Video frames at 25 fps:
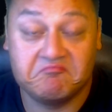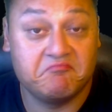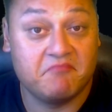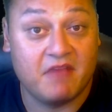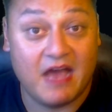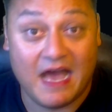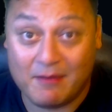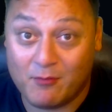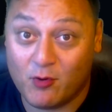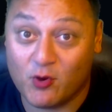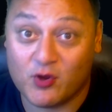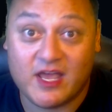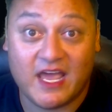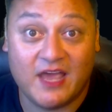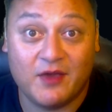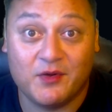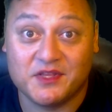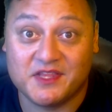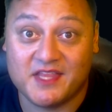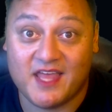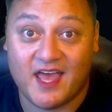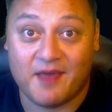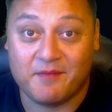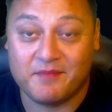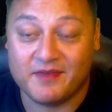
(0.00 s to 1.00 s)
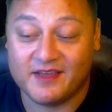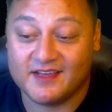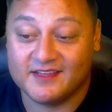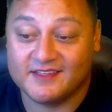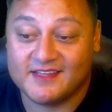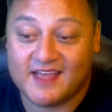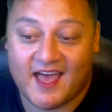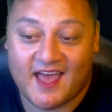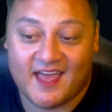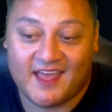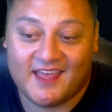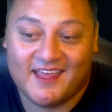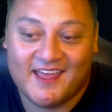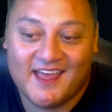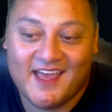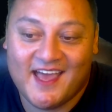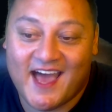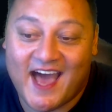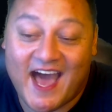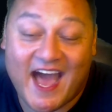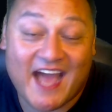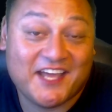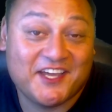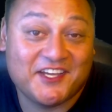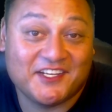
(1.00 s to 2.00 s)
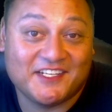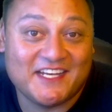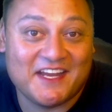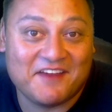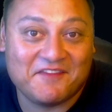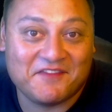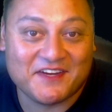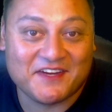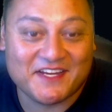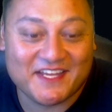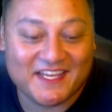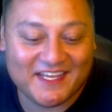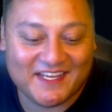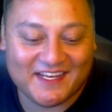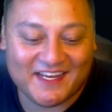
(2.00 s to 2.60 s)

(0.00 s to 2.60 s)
I'm okay with that because I could never get